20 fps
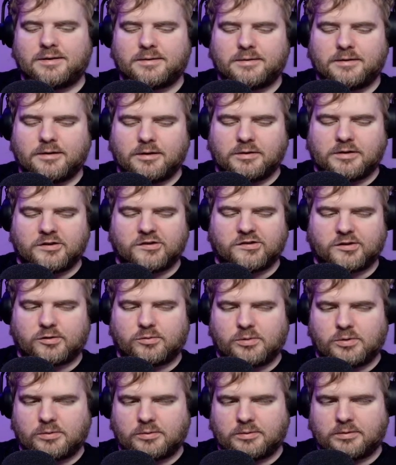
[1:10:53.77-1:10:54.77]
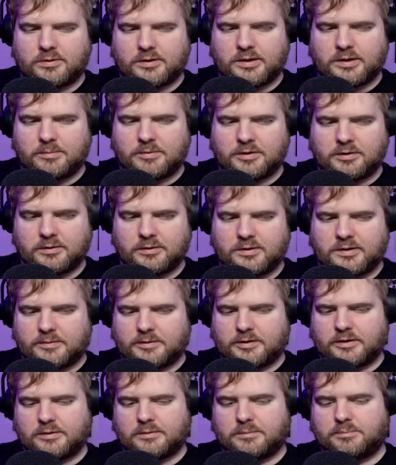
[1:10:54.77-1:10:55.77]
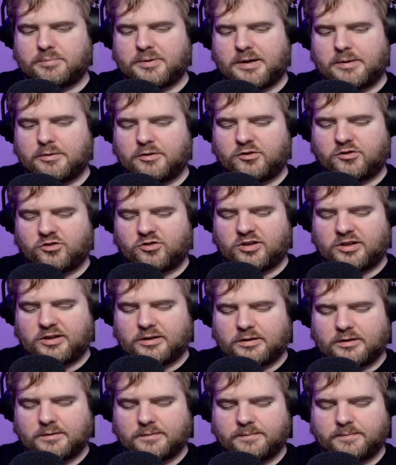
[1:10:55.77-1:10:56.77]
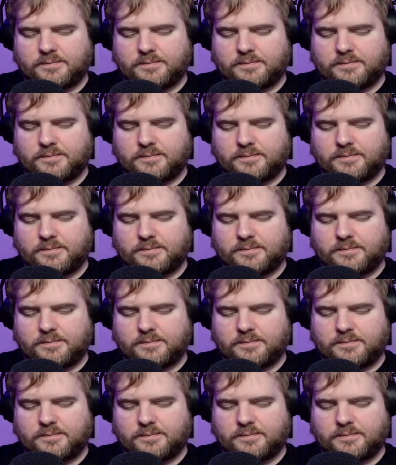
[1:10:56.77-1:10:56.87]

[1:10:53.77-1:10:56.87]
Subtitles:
Oh, there's a quote in the middle. There we go. PowerShell.